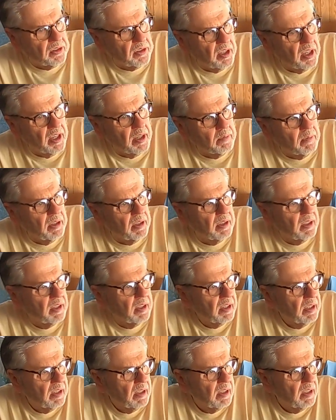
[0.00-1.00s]
this time,
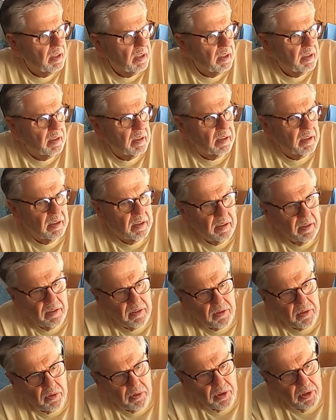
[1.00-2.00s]

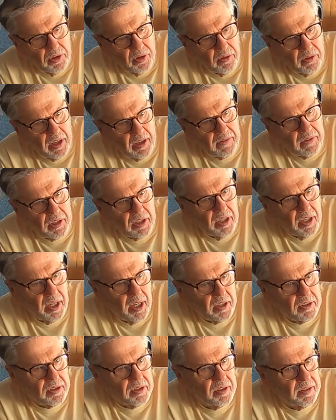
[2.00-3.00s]
so you don't have to
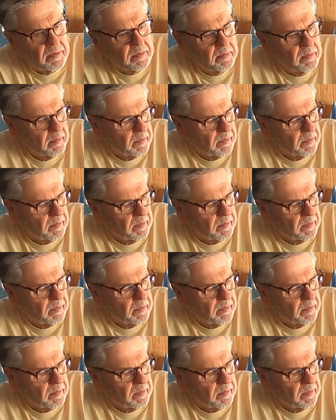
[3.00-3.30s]
guess.